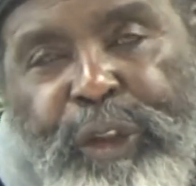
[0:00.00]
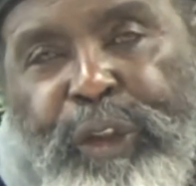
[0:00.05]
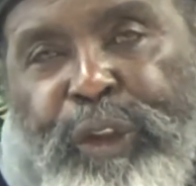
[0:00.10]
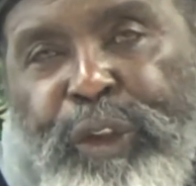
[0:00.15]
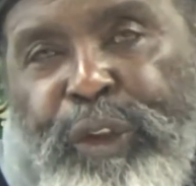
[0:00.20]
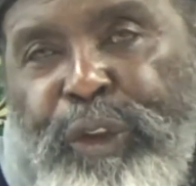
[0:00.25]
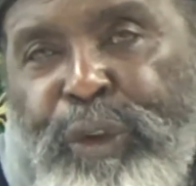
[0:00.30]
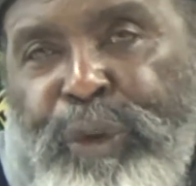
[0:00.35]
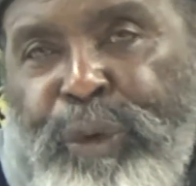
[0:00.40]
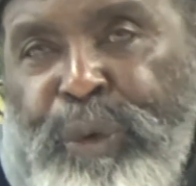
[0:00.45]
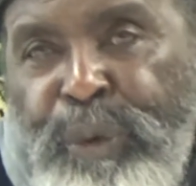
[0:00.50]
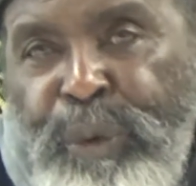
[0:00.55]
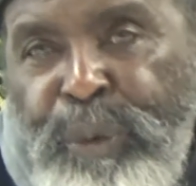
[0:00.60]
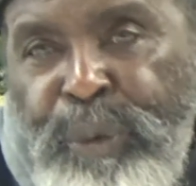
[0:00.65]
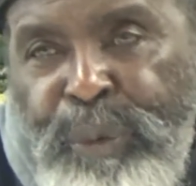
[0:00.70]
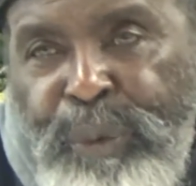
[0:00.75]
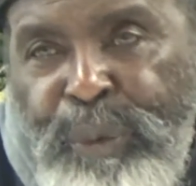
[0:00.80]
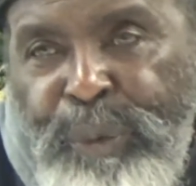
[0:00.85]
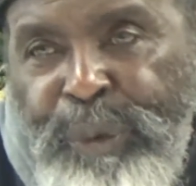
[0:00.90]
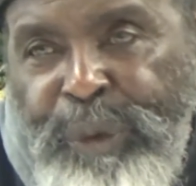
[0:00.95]

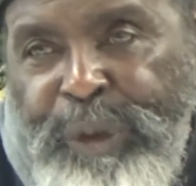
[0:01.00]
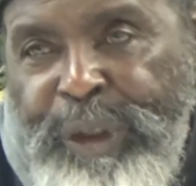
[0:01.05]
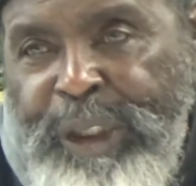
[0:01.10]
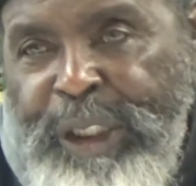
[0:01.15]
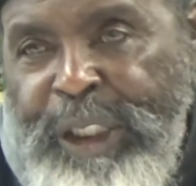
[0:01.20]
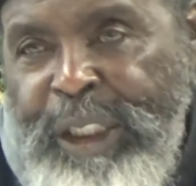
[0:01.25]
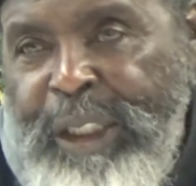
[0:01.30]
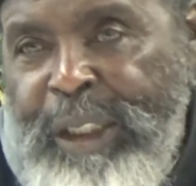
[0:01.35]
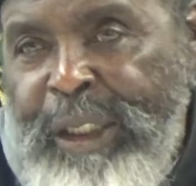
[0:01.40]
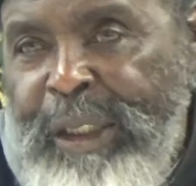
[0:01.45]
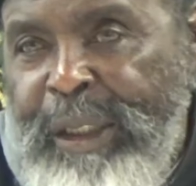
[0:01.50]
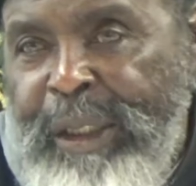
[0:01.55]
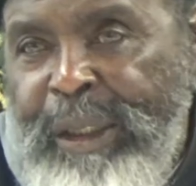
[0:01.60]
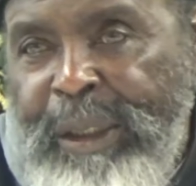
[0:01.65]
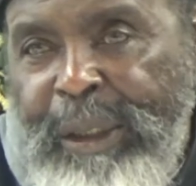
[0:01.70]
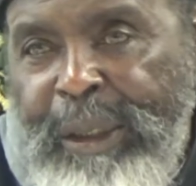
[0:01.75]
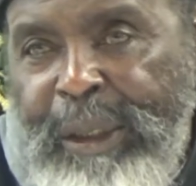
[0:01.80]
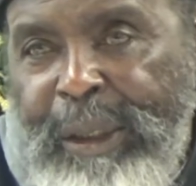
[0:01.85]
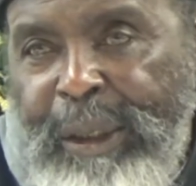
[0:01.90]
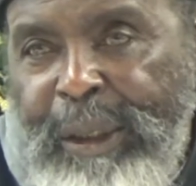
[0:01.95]
you didn't
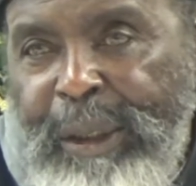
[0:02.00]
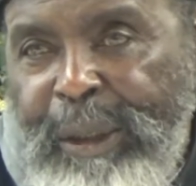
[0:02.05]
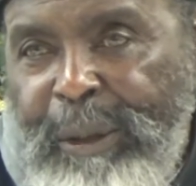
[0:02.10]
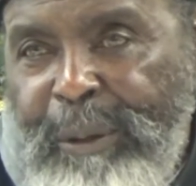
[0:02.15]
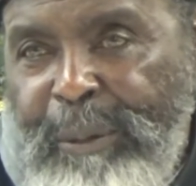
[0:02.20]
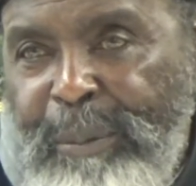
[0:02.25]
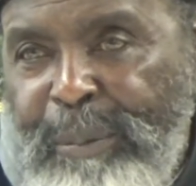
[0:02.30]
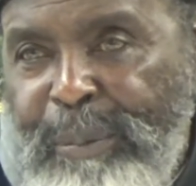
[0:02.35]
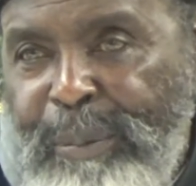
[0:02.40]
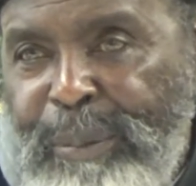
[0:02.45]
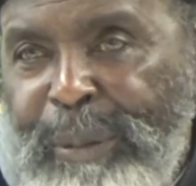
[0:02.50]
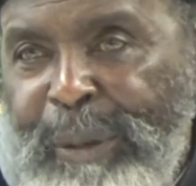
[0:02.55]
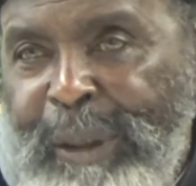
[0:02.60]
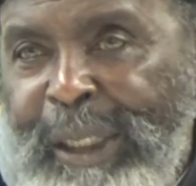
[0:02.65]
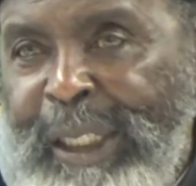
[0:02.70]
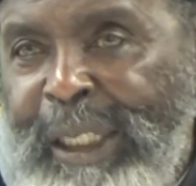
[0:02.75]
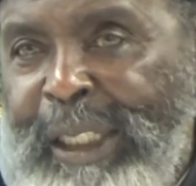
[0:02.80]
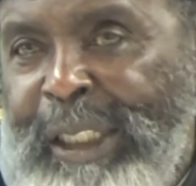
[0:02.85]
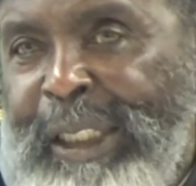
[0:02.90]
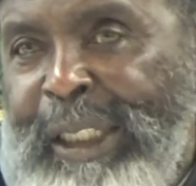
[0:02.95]
plan